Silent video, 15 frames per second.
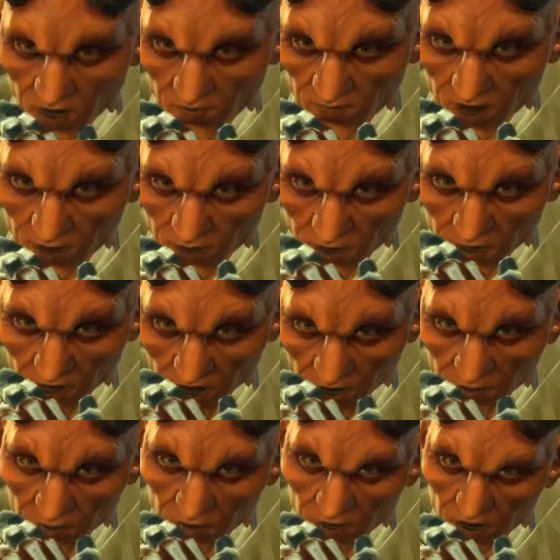hurt our final
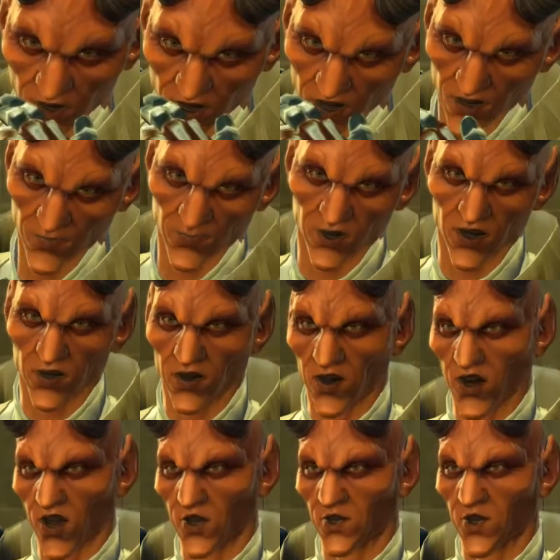take. I'm thinking
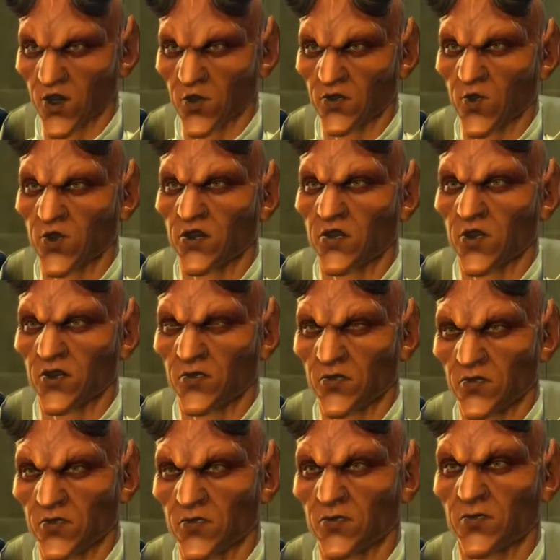an auction would do the
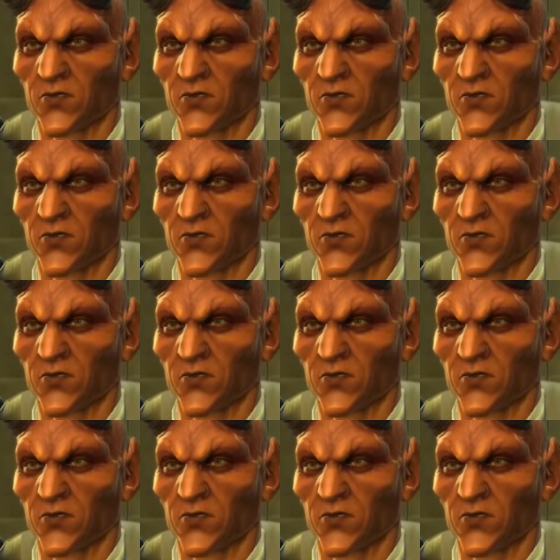trick.